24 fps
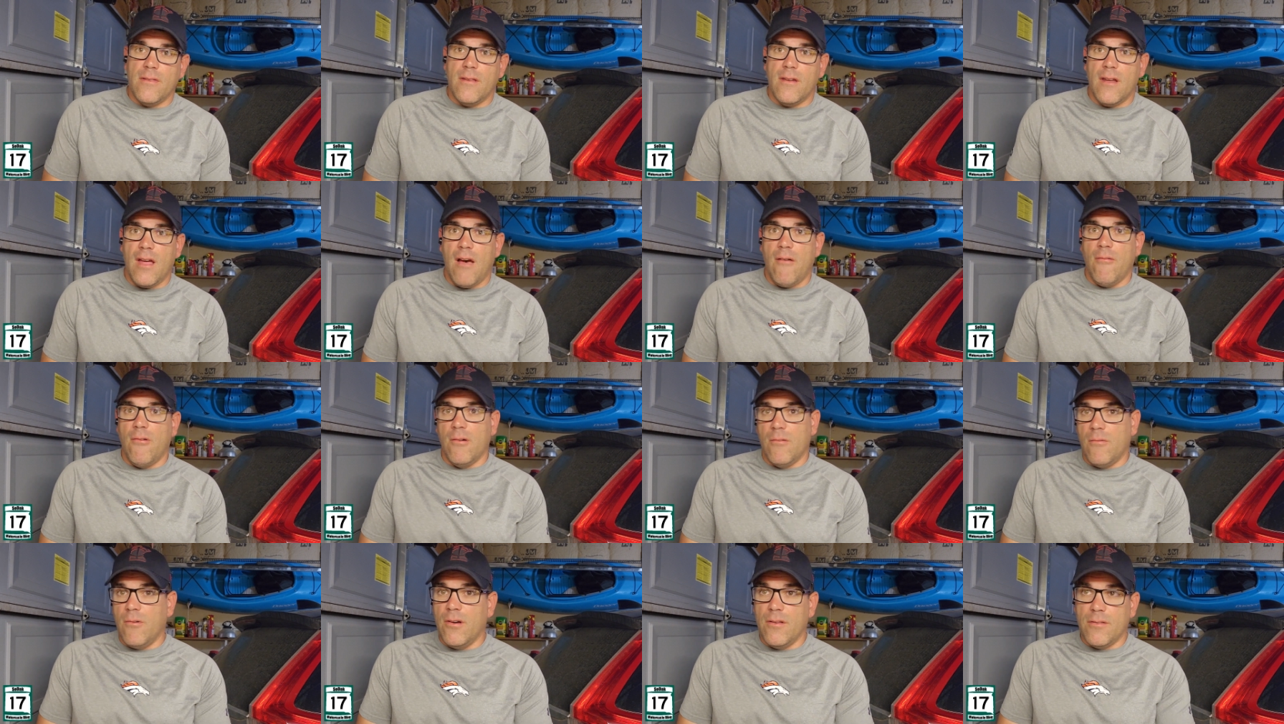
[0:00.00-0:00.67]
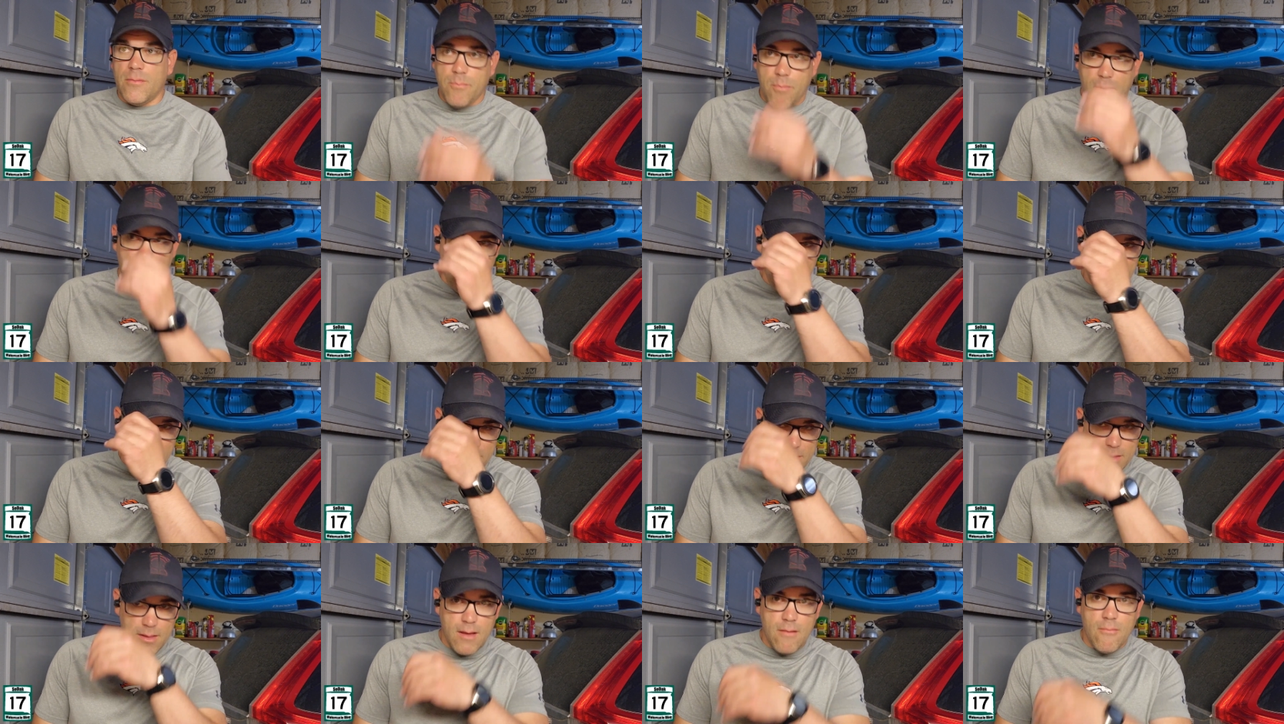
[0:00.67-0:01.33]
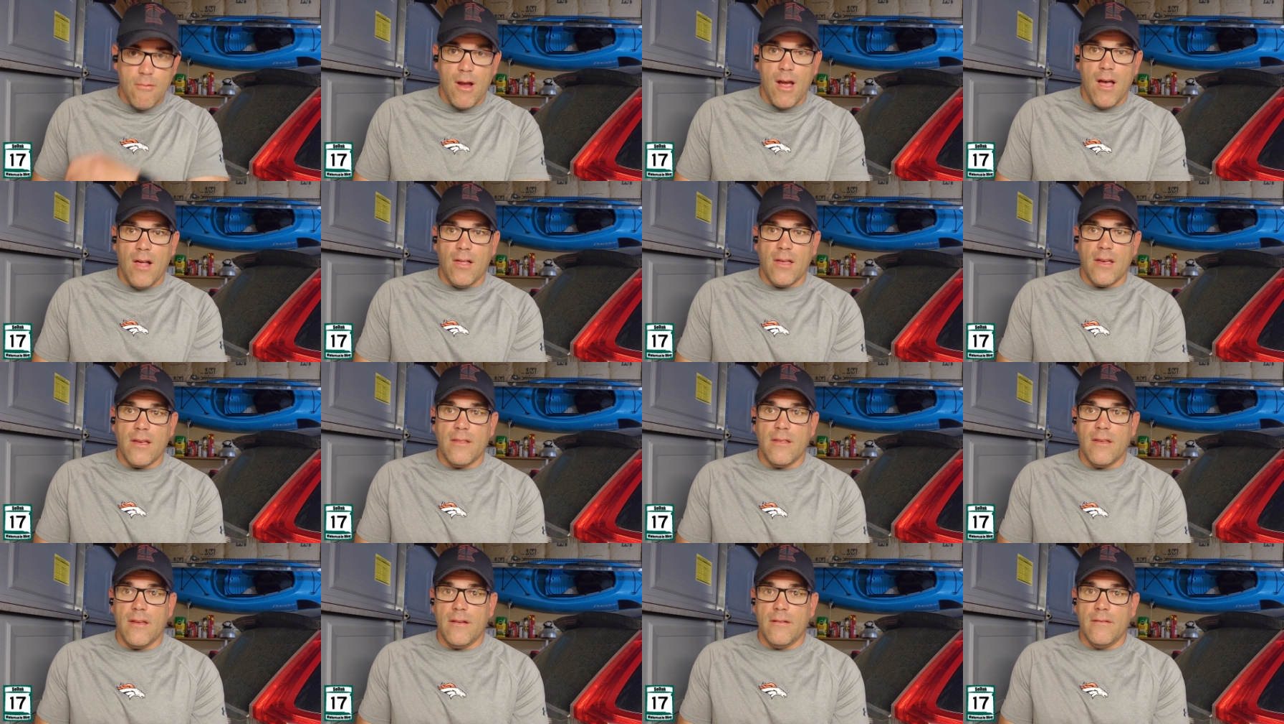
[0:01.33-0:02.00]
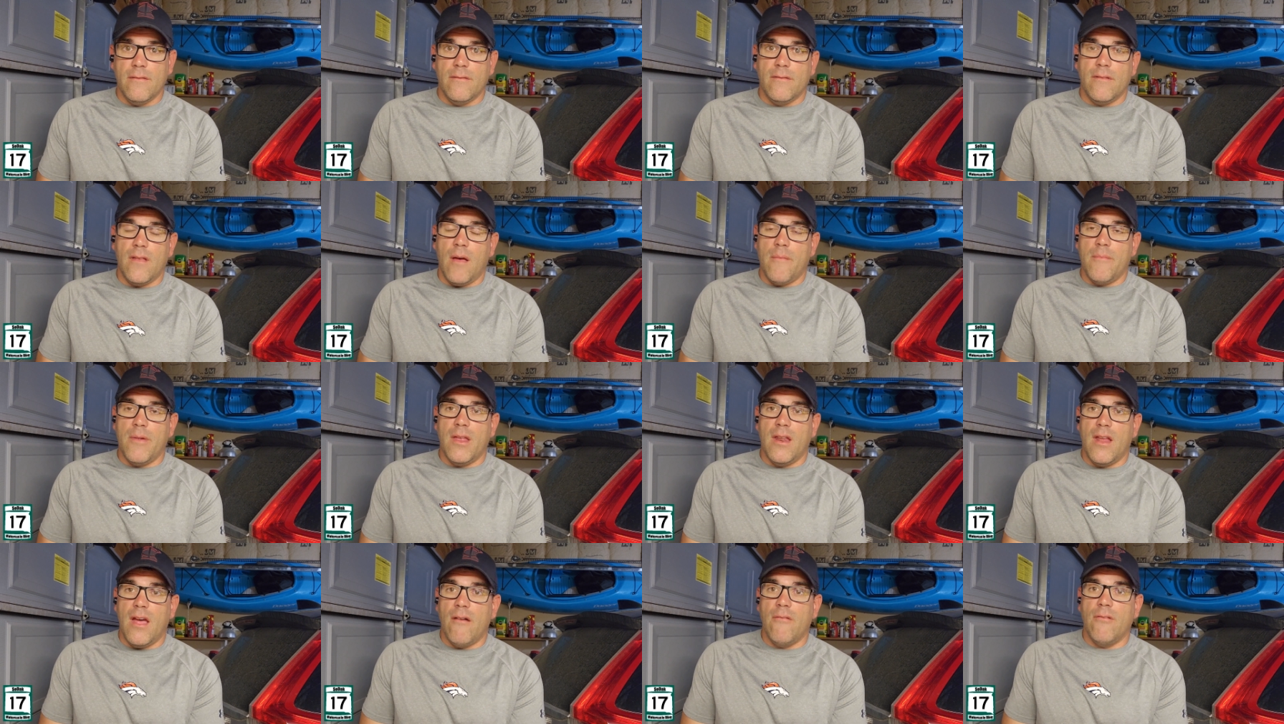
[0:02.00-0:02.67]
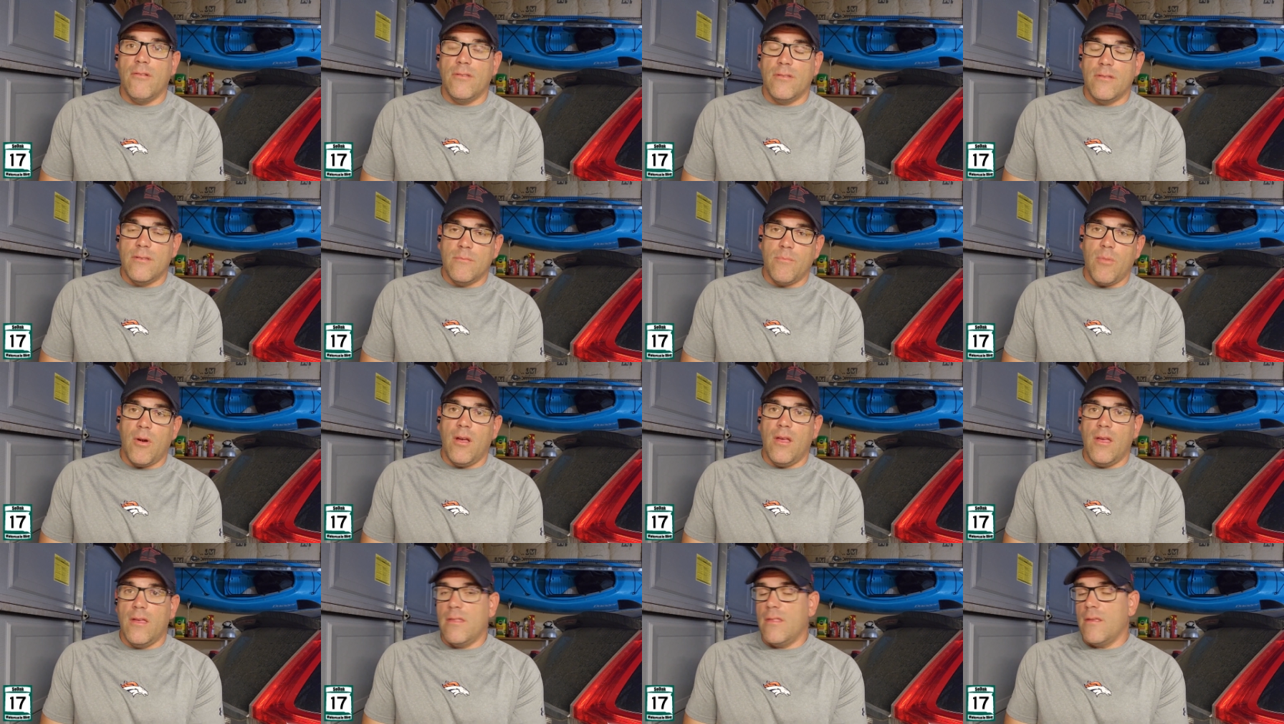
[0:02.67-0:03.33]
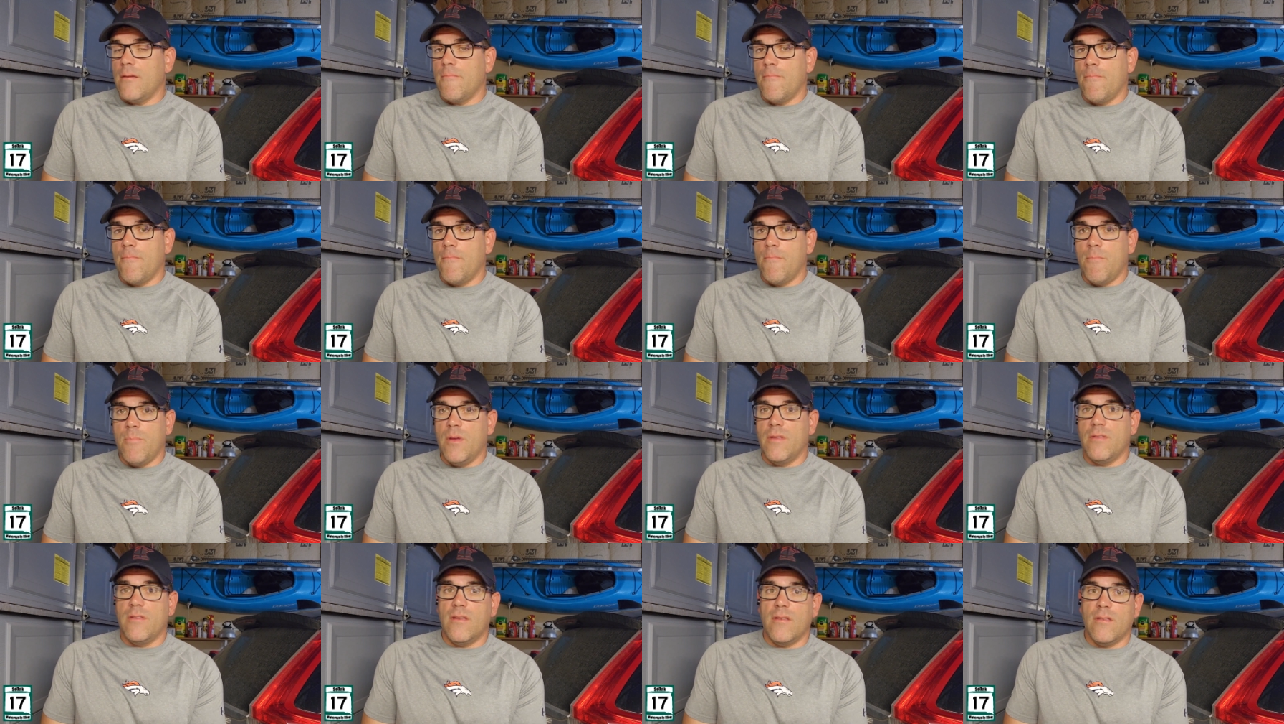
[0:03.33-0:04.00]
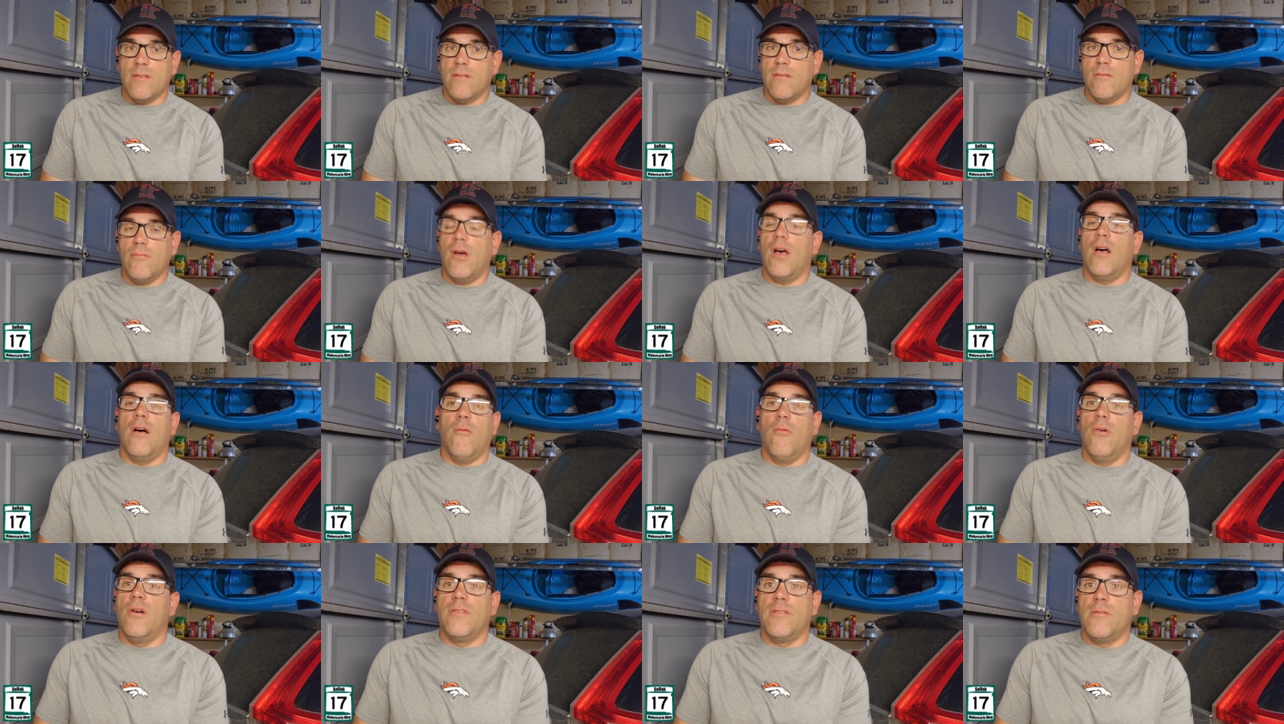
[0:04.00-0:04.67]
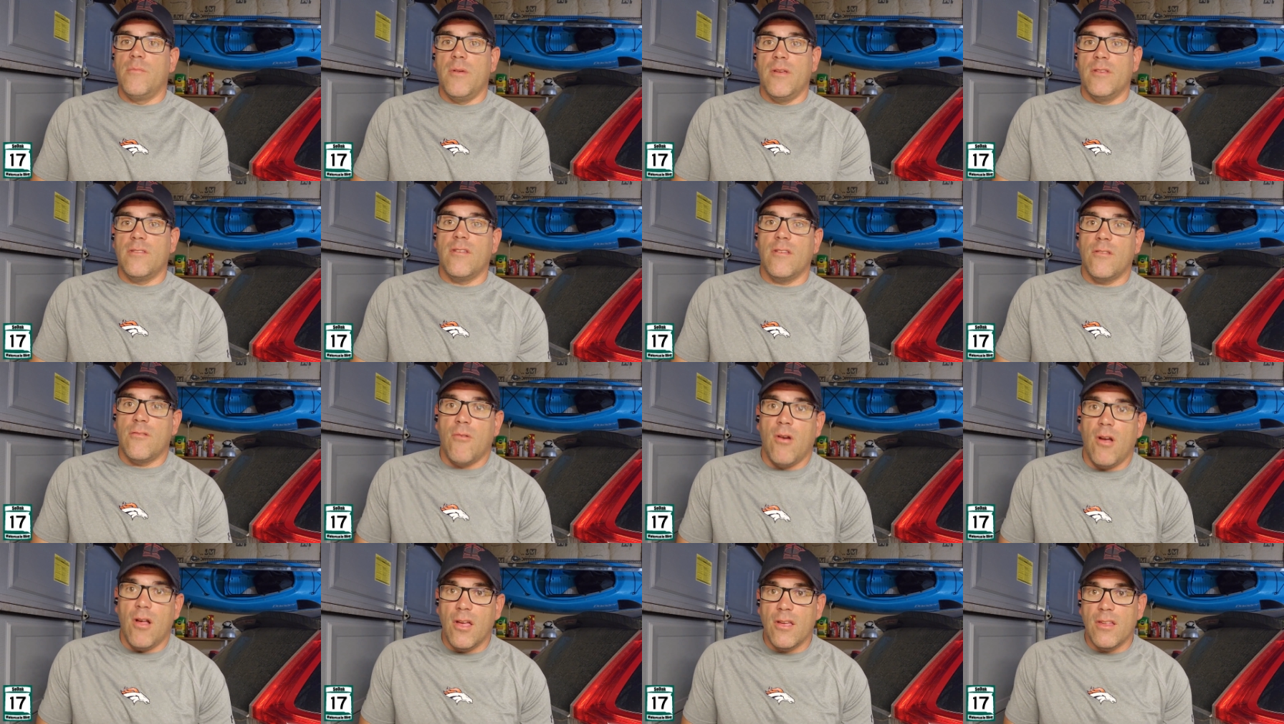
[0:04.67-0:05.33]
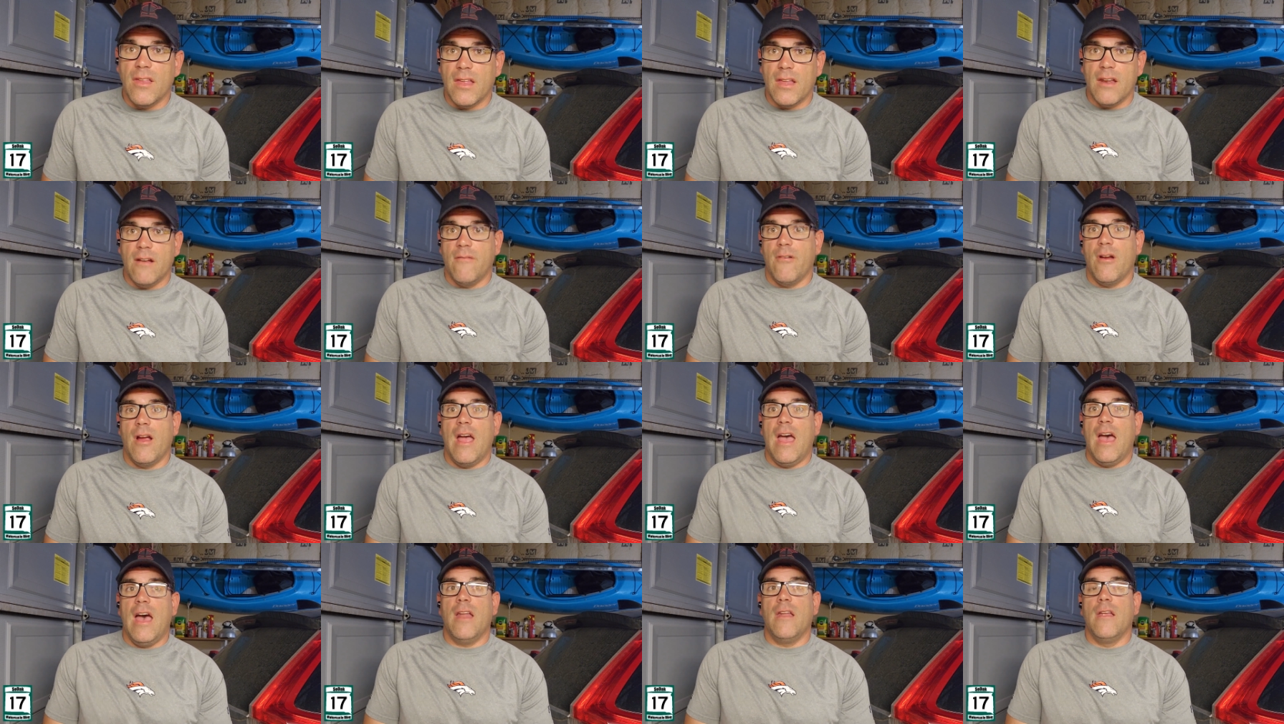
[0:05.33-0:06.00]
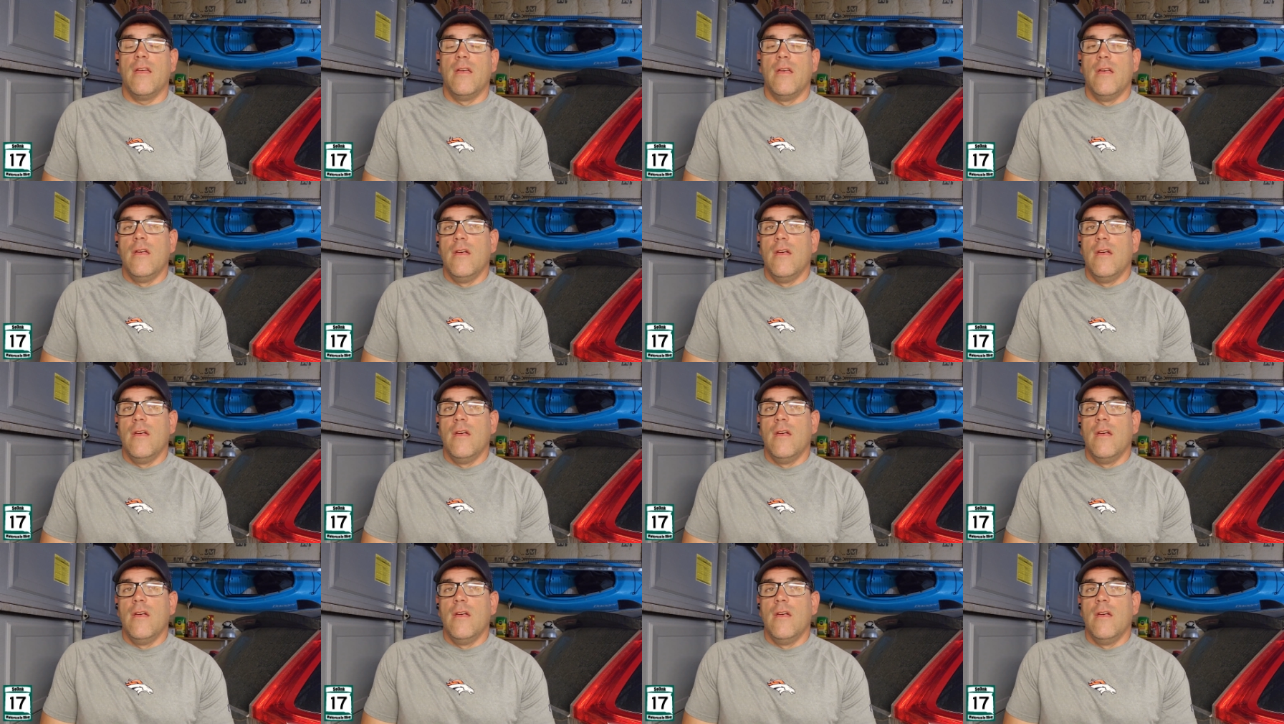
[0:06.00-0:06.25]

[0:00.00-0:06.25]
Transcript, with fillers: And that one was probably the rally that, I mean, that was probably the busiest, well, it was the busiest rally they'd ever had.